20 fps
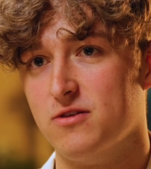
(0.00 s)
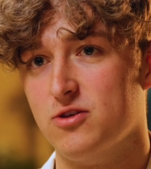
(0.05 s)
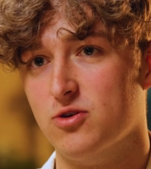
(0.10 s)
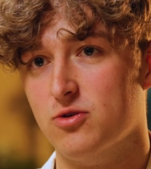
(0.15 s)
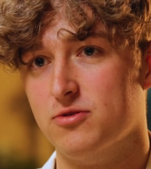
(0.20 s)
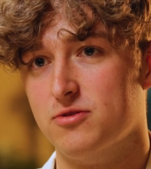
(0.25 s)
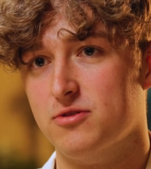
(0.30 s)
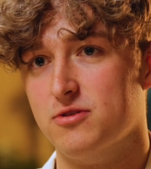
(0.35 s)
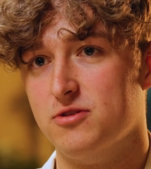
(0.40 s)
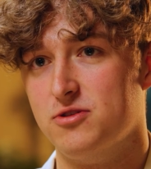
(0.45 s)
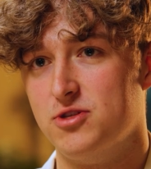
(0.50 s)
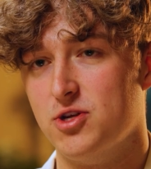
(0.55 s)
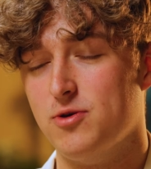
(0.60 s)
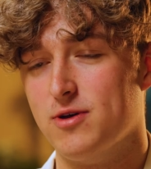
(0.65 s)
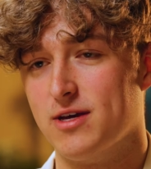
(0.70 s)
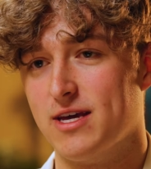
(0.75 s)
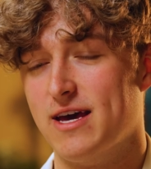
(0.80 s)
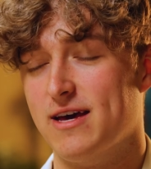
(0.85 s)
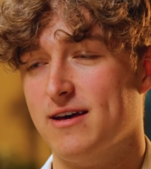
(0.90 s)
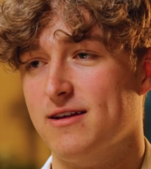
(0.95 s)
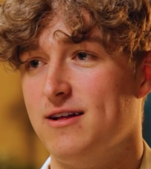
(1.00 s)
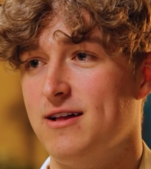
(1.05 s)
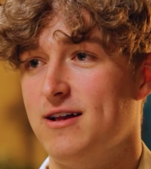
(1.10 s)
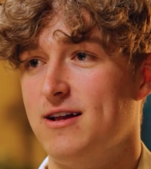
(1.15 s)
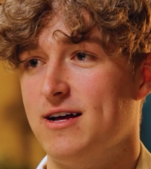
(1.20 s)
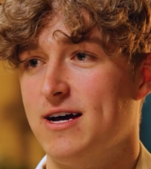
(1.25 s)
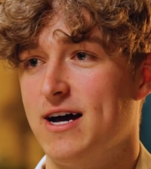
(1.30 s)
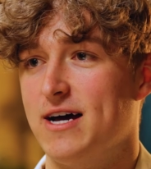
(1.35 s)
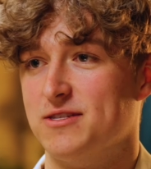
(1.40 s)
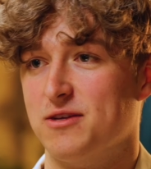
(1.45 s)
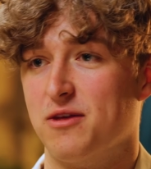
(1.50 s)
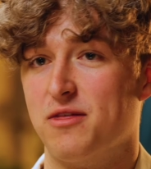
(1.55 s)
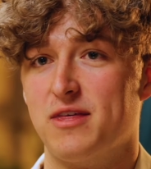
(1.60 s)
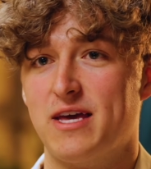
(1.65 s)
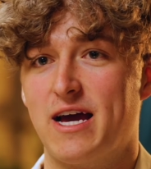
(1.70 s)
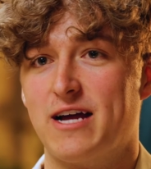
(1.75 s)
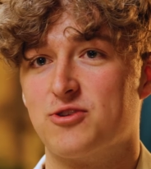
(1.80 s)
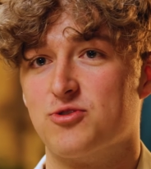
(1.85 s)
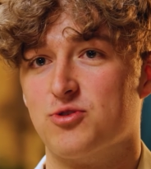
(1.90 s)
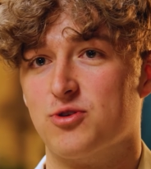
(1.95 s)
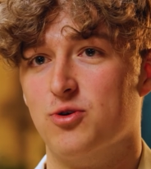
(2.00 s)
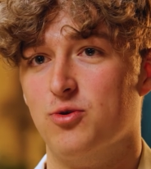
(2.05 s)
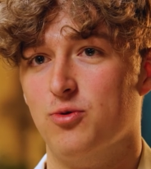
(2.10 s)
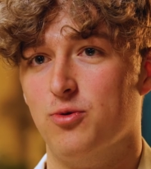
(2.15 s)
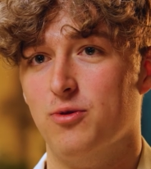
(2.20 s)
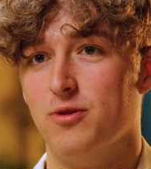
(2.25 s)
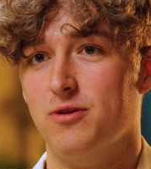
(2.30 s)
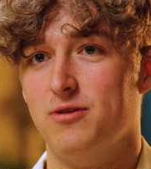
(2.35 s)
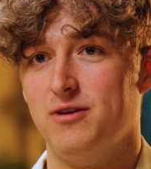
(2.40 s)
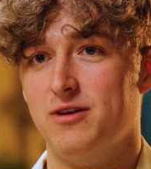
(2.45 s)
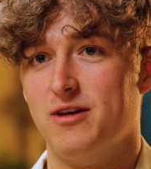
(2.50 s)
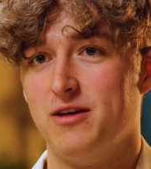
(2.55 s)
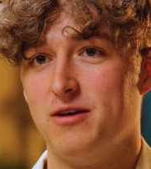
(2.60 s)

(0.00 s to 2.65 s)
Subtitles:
You're doing it as a theatrical